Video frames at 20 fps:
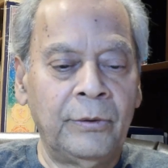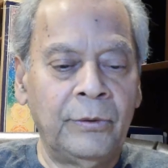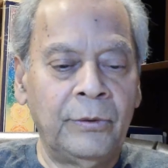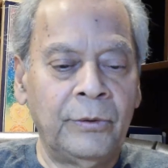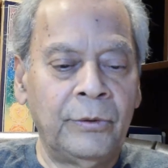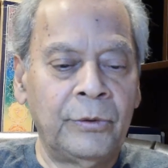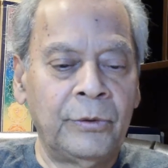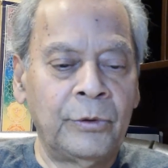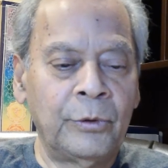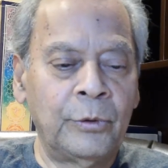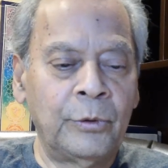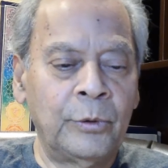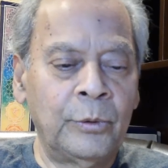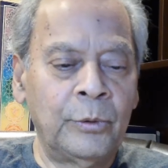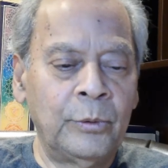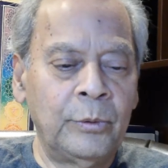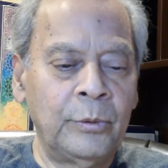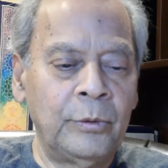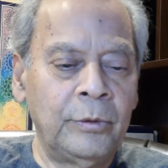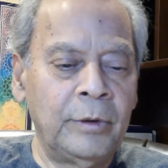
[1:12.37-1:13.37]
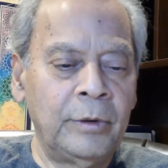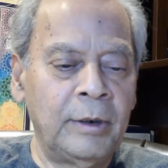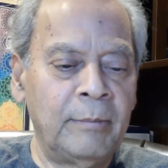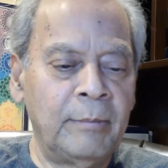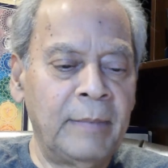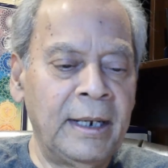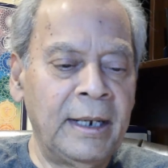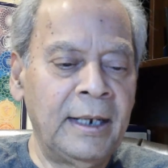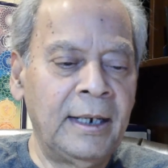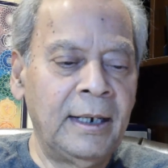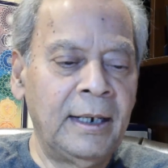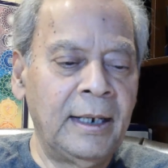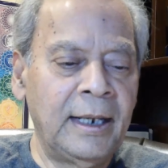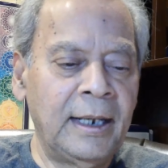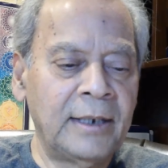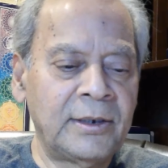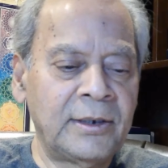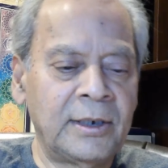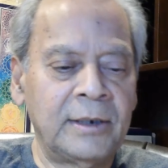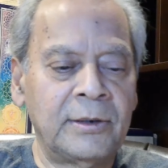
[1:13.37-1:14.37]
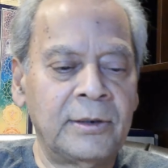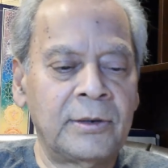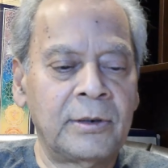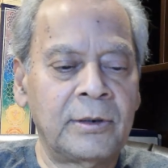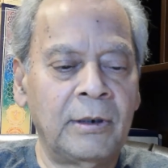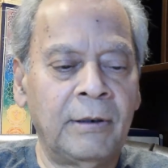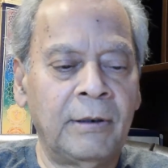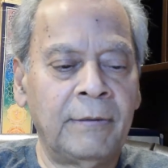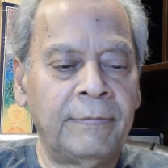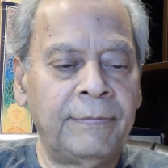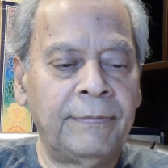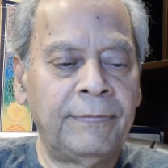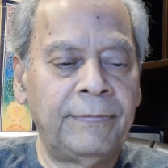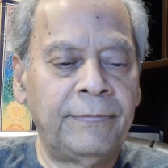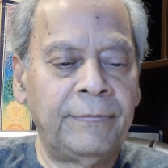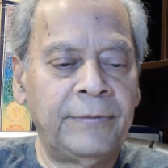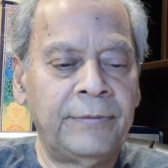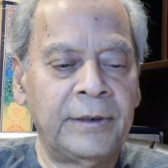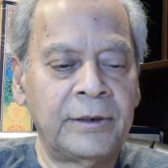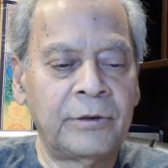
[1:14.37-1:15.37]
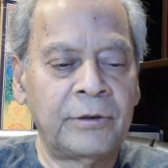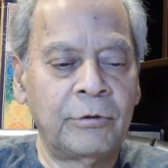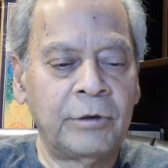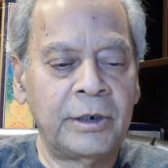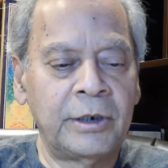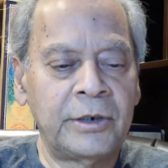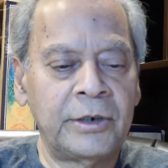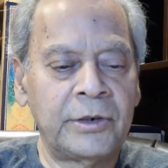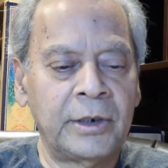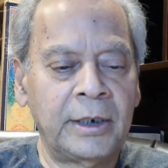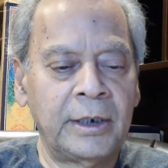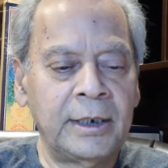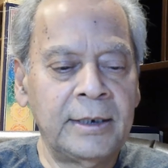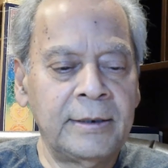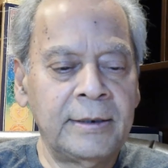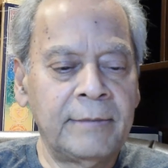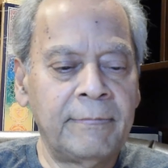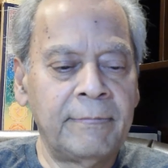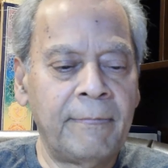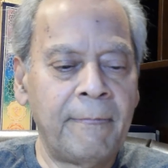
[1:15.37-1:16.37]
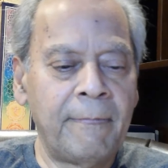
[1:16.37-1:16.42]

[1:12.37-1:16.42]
So the main essence of this quotation is,